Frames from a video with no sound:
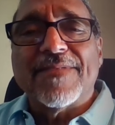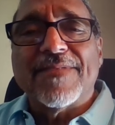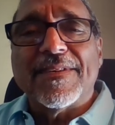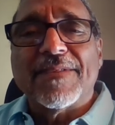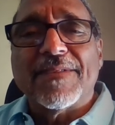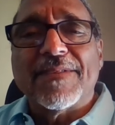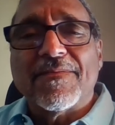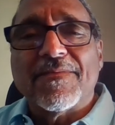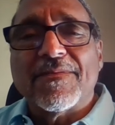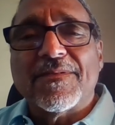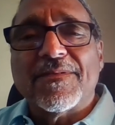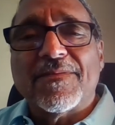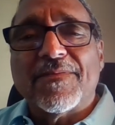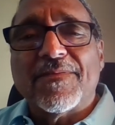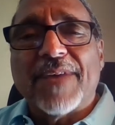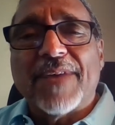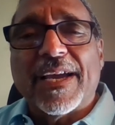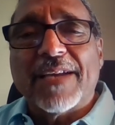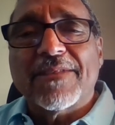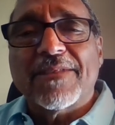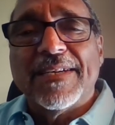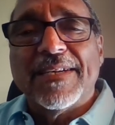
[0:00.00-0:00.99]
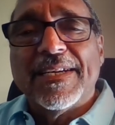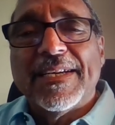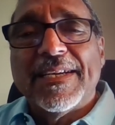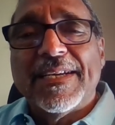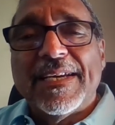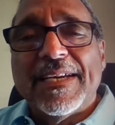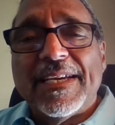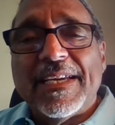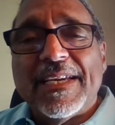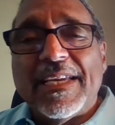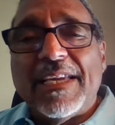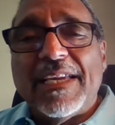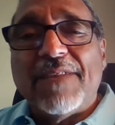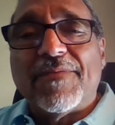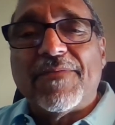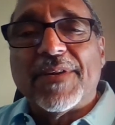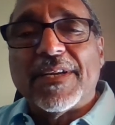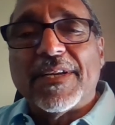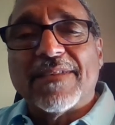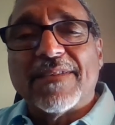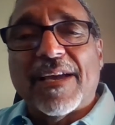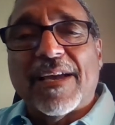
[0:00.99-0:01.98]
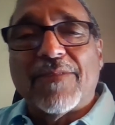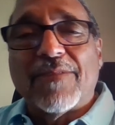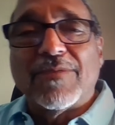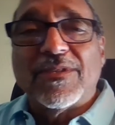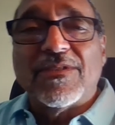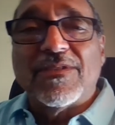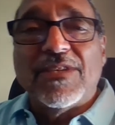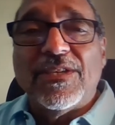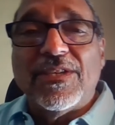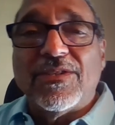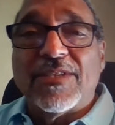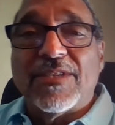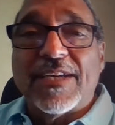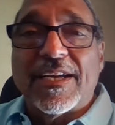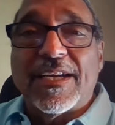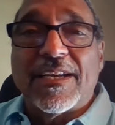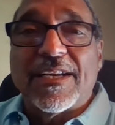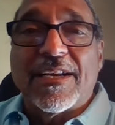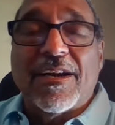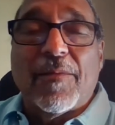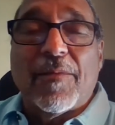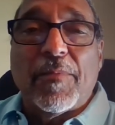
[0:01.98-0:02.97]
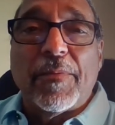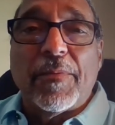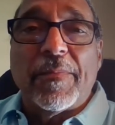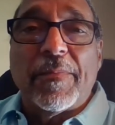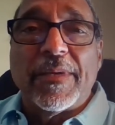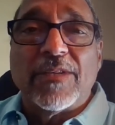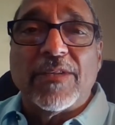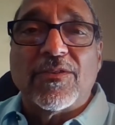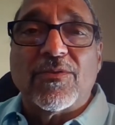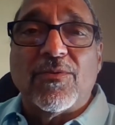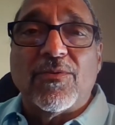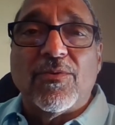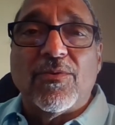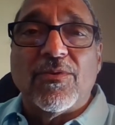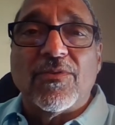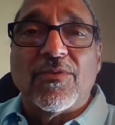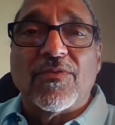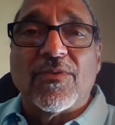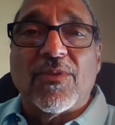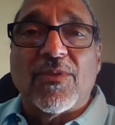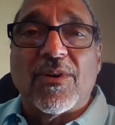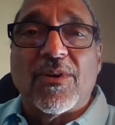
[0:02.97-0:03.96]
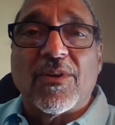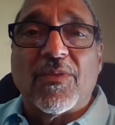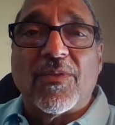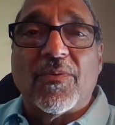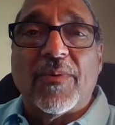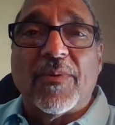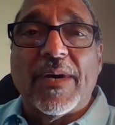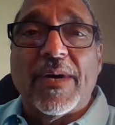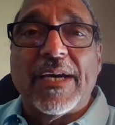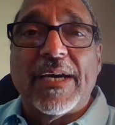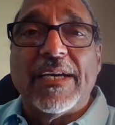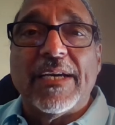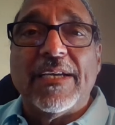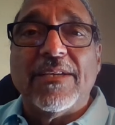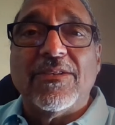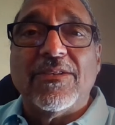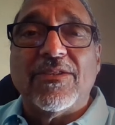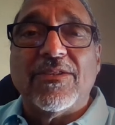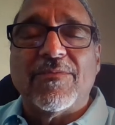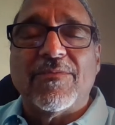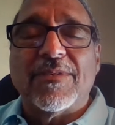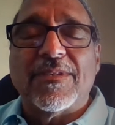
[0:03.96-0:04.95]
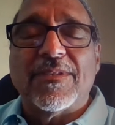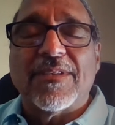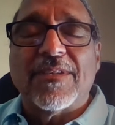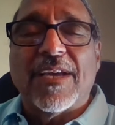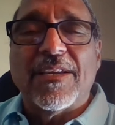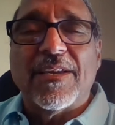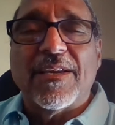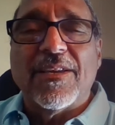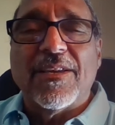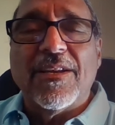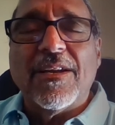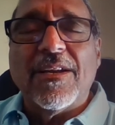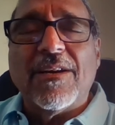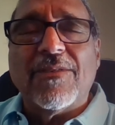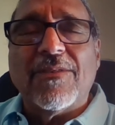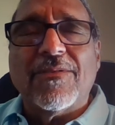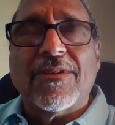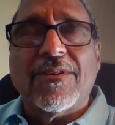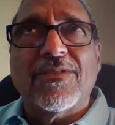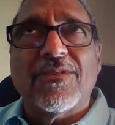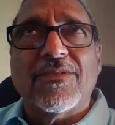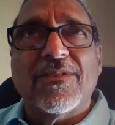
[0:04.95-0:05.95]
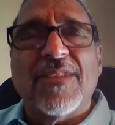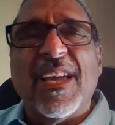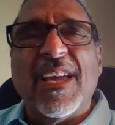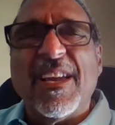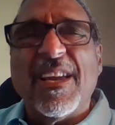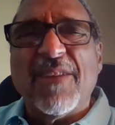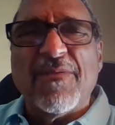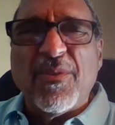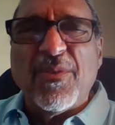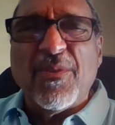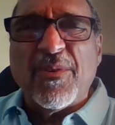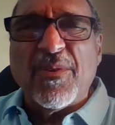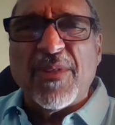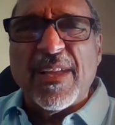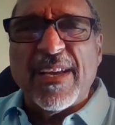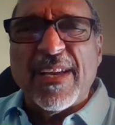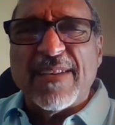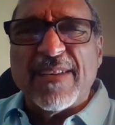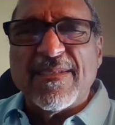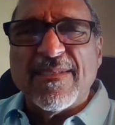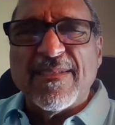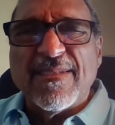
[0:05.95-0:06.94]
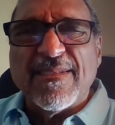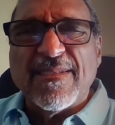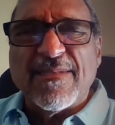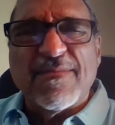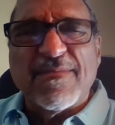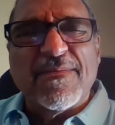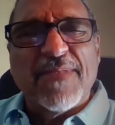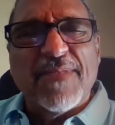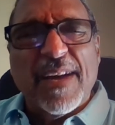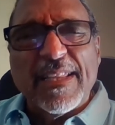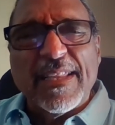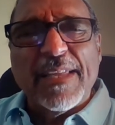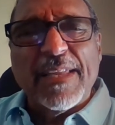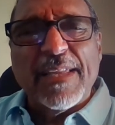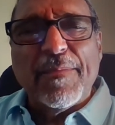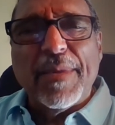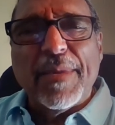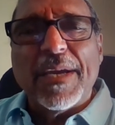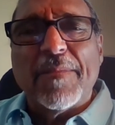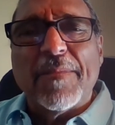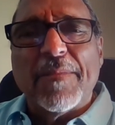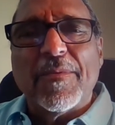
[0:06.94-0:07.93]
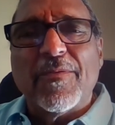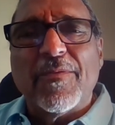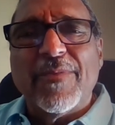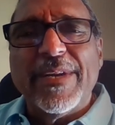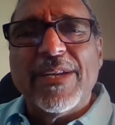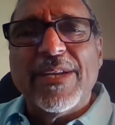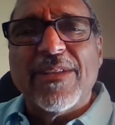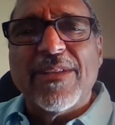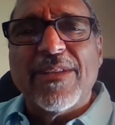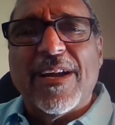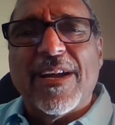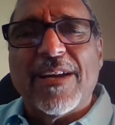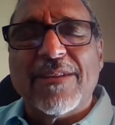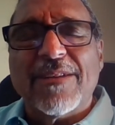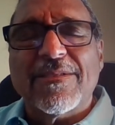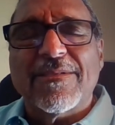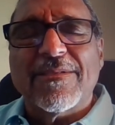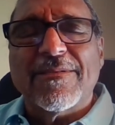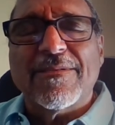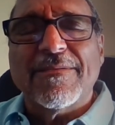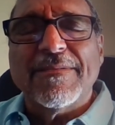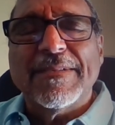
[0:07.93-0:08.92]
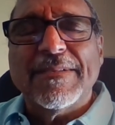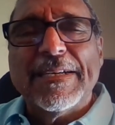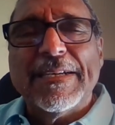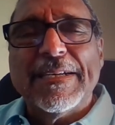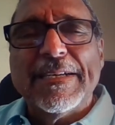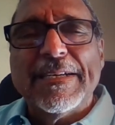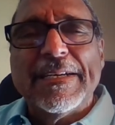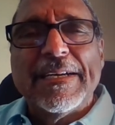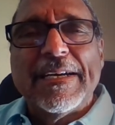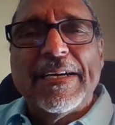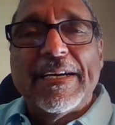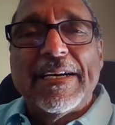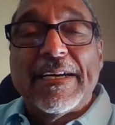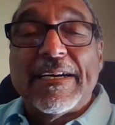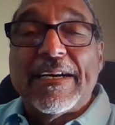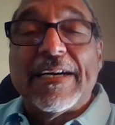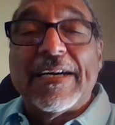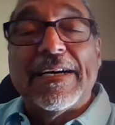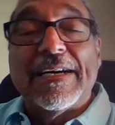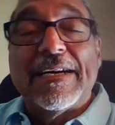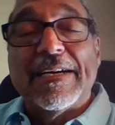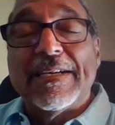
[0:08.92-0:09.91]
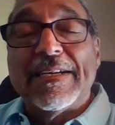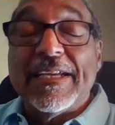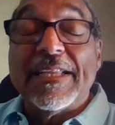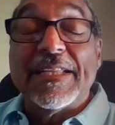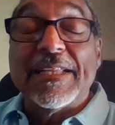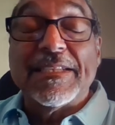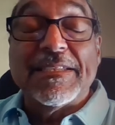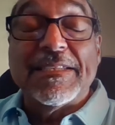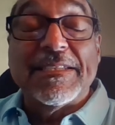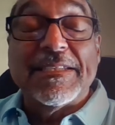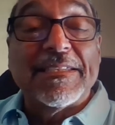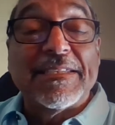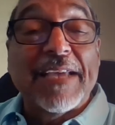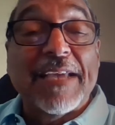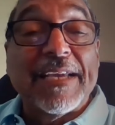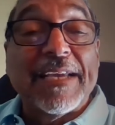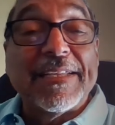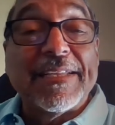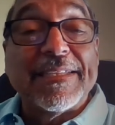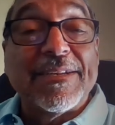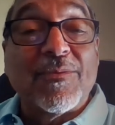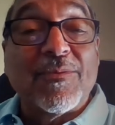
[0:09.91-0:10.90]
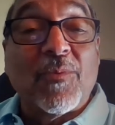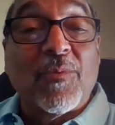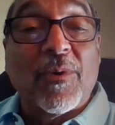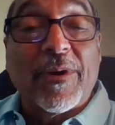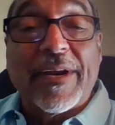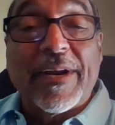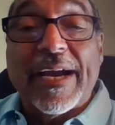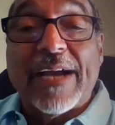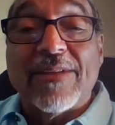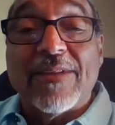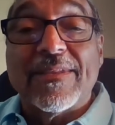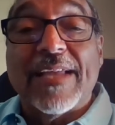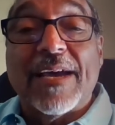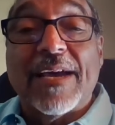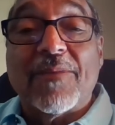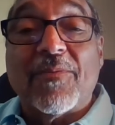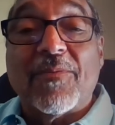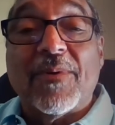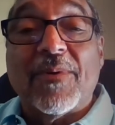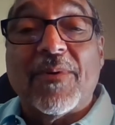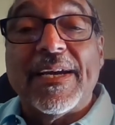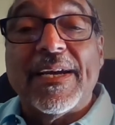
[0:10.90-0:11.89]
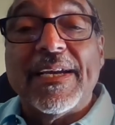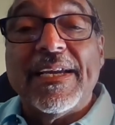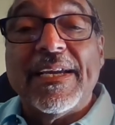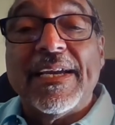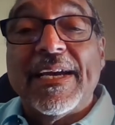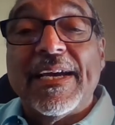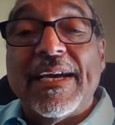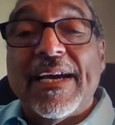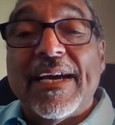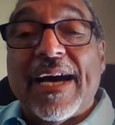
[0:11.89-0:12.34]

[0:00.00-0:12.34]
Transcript: In fact, even as I was teaching at a couple med schools along the way, she would say, could you take a few classes and finally become a real doctor? Needless to say, it didn't work out that way.